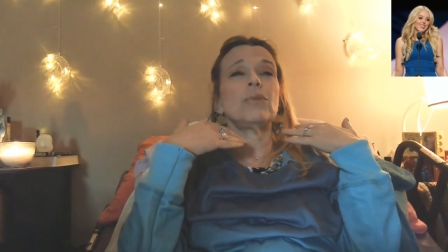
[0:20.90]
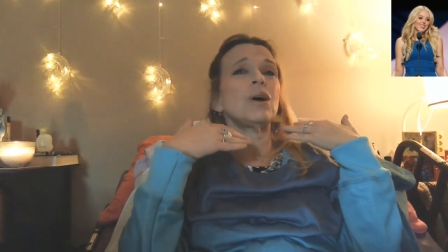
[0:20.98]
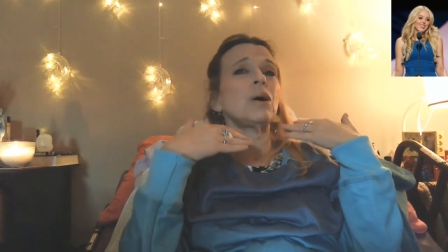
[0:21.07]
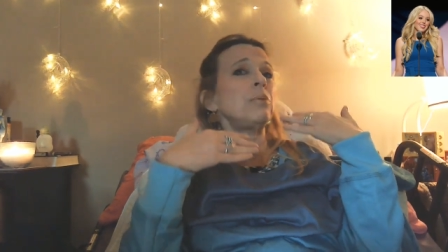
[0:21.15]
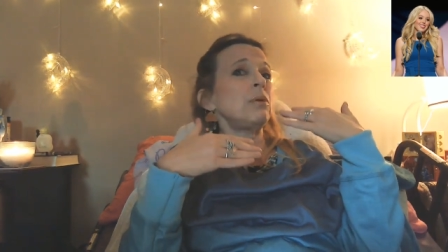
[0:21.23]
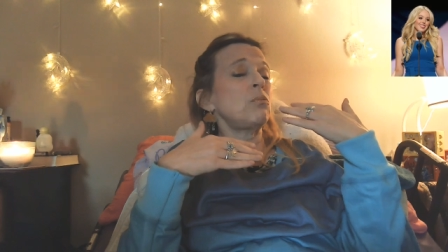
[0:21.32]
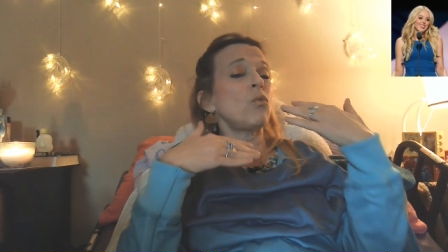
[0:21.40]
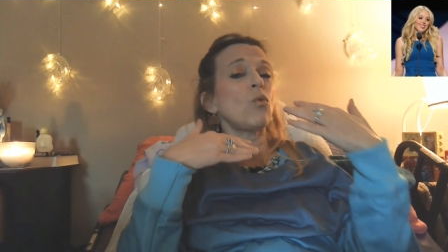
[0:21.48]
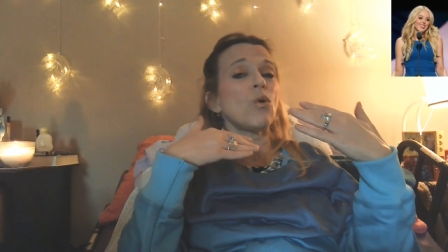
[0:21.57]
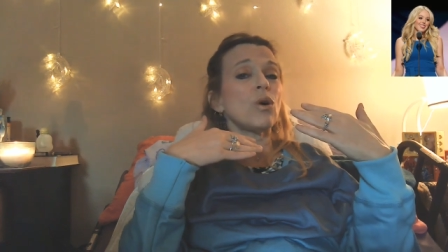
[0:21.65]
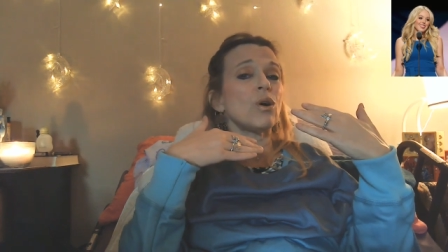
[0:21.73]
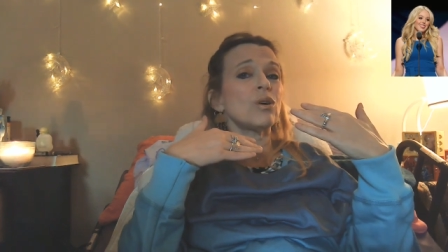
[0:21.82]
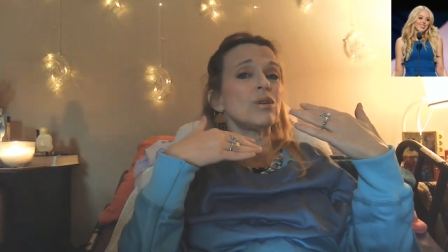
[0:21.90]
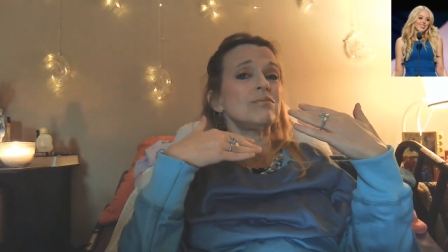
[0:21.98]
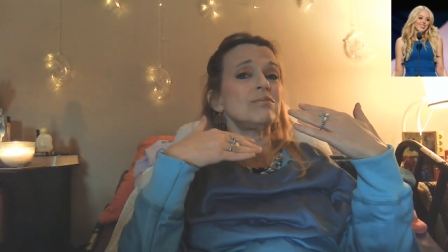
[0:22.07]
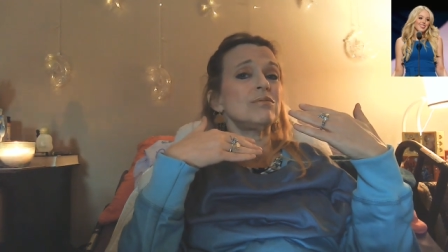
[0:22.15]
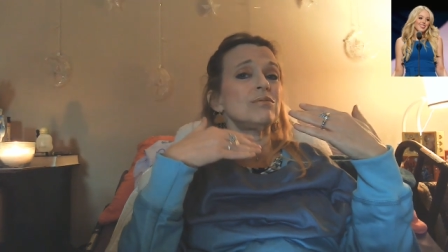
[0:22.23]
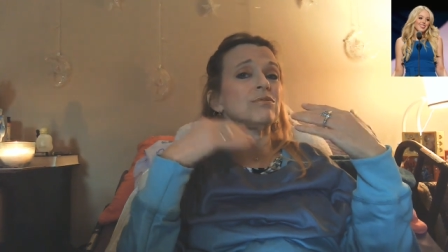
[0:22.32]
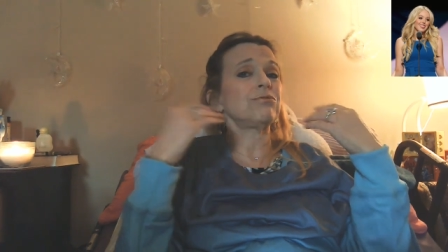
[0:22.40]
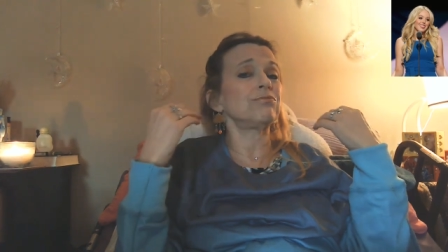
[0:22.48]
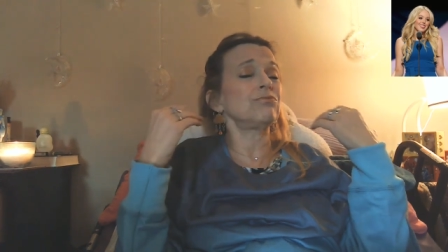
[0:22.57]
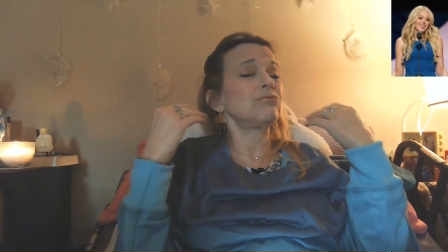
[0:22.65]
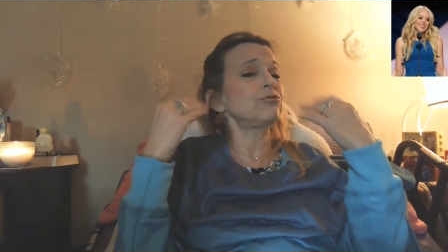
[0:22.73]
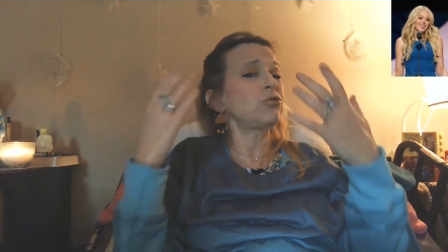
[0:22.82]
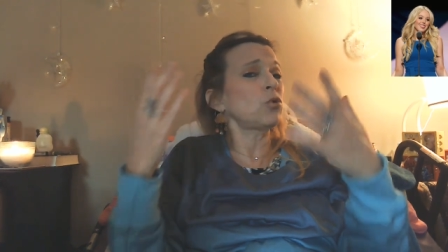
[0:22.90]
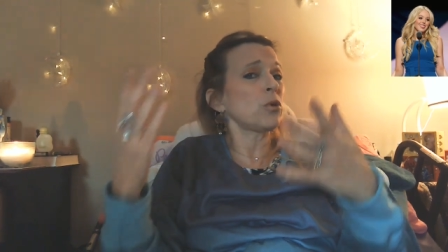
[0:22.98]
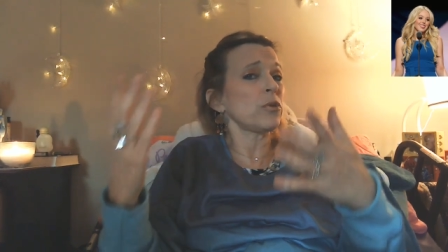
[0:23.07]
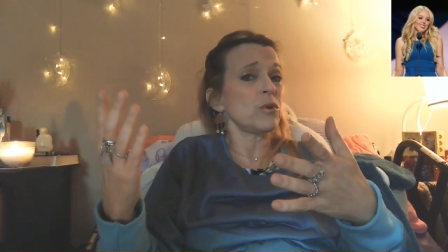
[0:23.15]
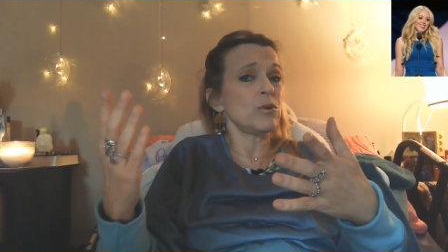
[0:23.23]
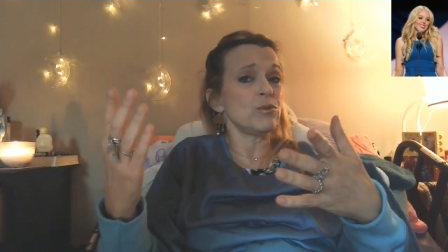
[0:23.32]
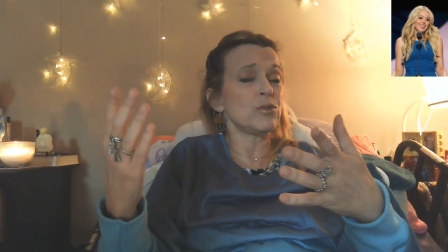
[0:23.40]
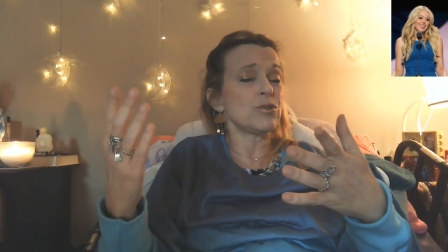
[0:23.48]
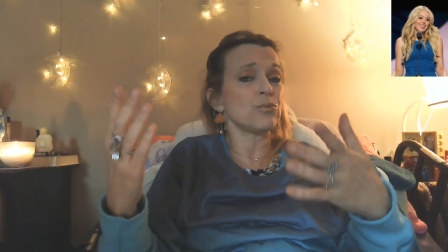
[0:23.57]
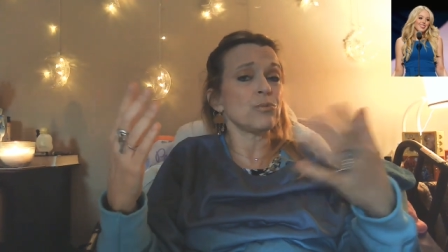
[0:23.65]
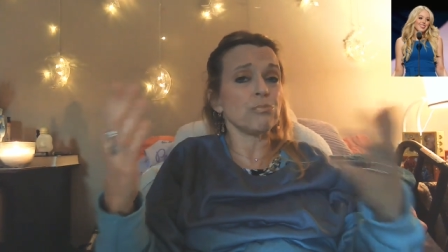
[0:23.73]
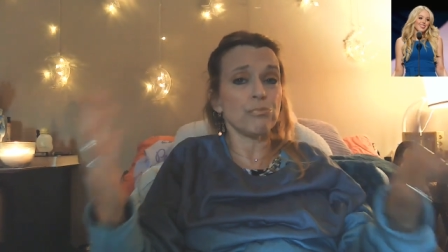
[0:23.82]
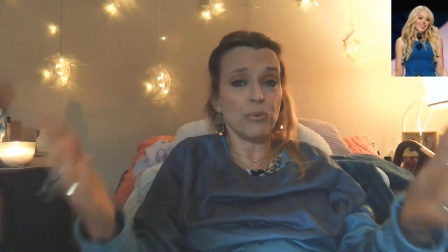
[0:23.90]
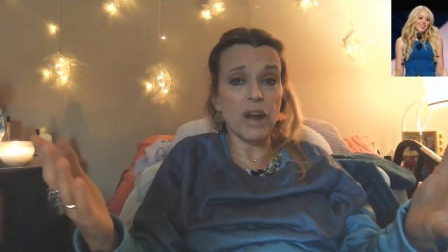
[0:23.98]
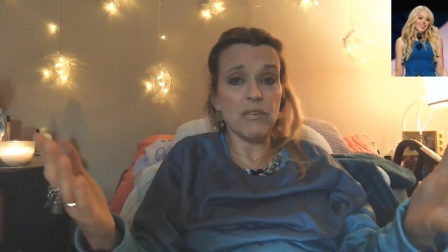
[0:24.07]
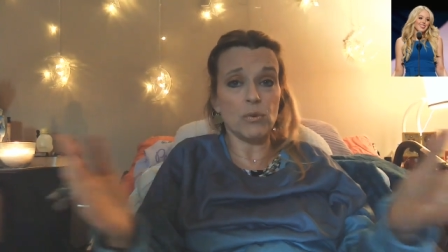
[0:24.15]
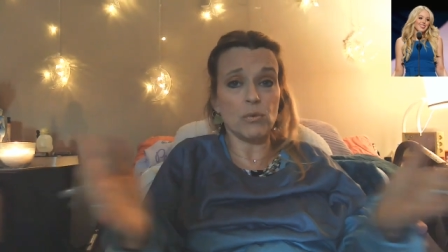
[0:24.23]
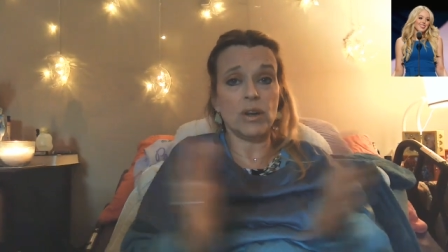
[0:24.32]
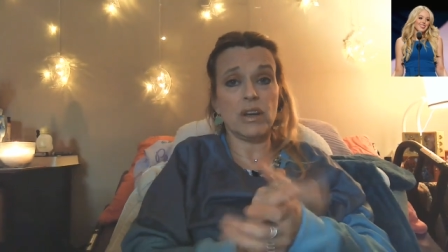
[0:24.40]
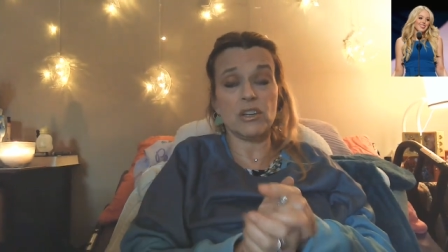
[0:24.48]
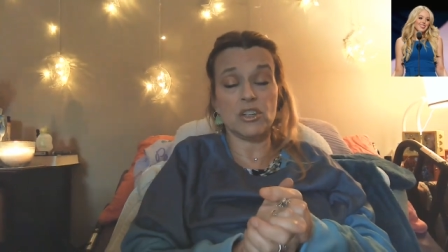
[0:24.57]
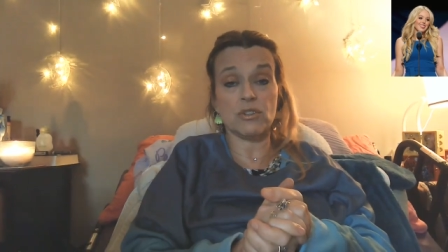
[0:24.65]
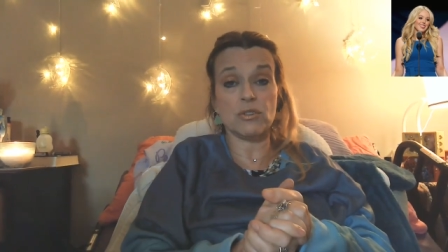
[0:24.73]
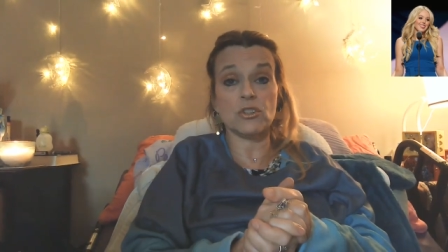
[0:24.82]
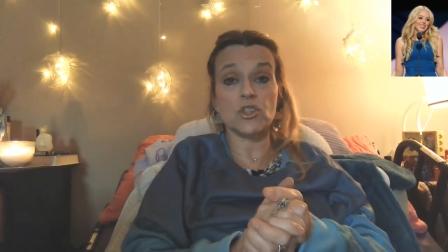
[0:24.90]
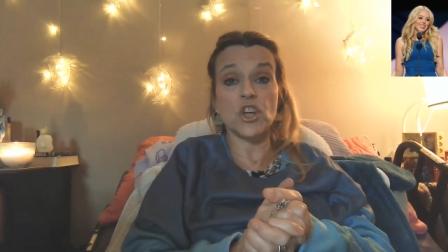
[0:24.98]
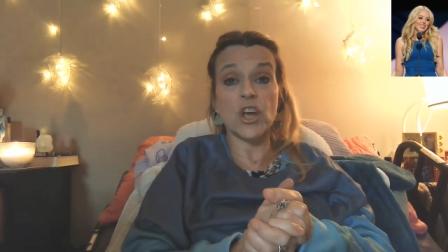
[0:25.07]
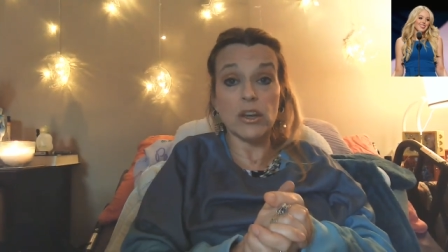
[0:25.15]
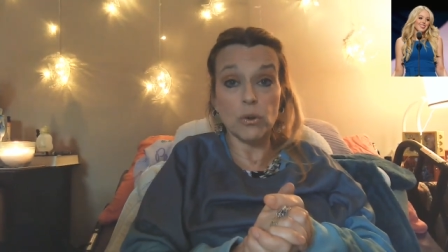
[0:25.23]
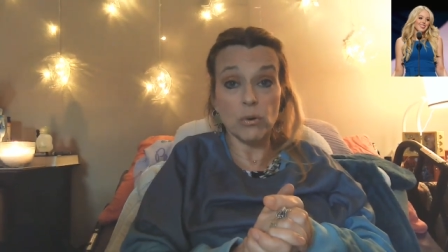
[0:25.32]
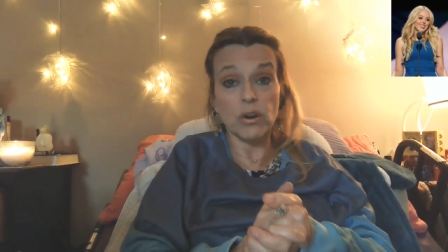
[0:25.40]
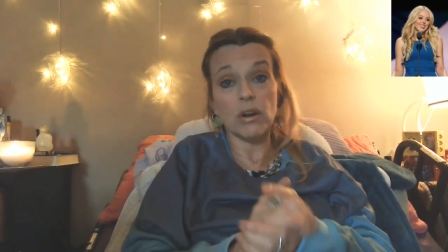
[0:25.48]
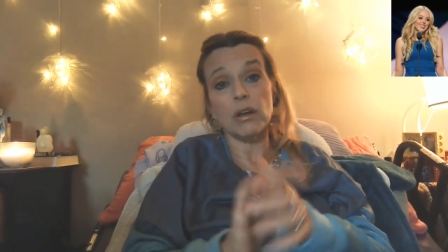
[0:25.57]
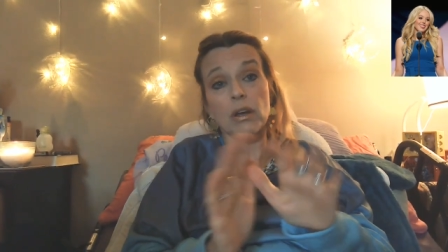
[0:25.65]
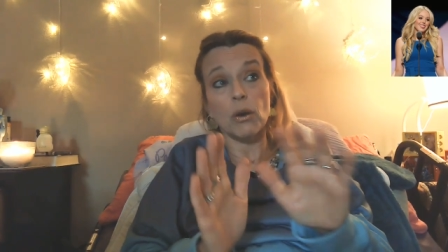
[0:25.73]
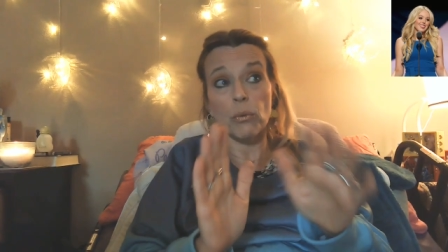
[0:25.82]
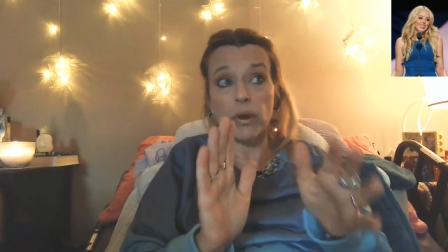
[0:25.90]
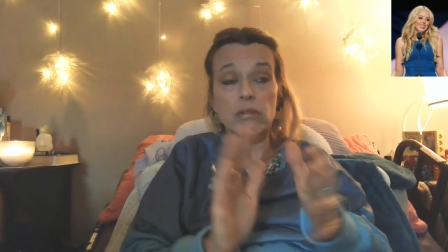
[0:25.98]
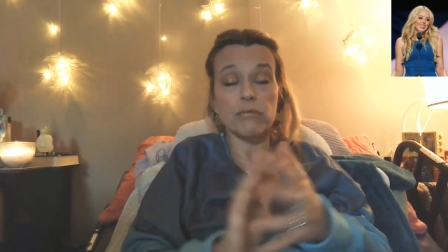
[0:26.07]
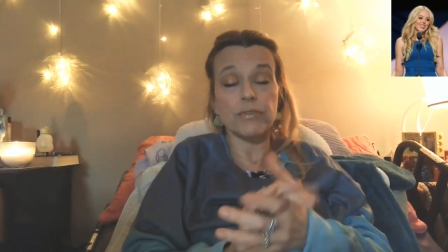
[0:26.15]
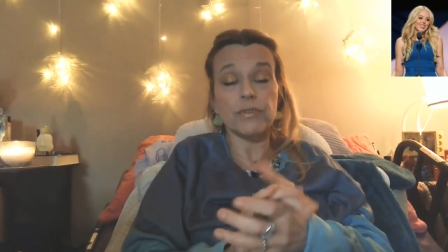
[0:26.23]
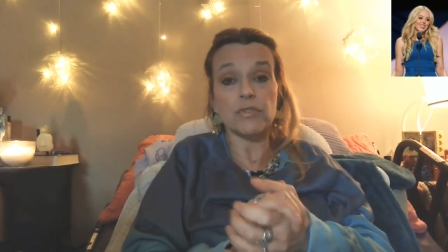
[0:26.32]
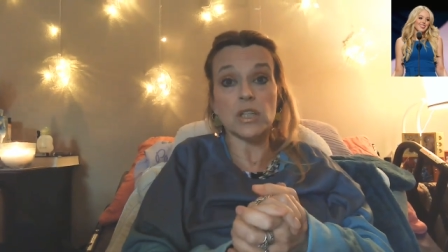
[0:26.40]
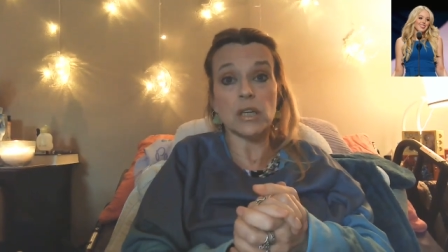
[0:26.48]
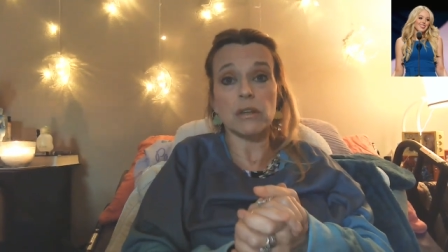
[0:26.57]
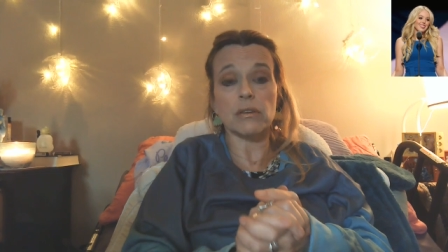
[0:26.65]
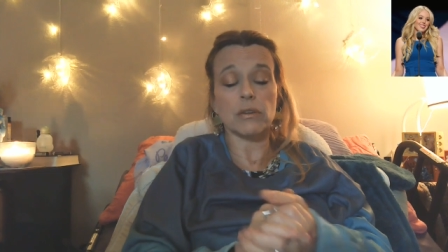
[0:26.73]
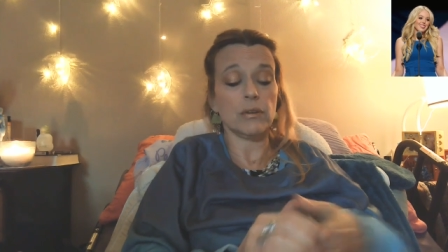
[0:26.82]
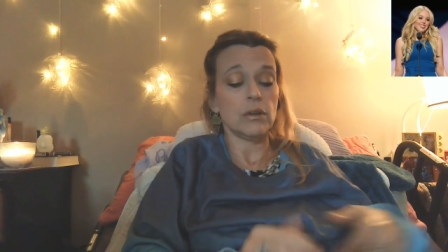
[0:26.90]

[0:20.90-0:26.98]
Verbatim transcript: a bit more for those private readings January 15th.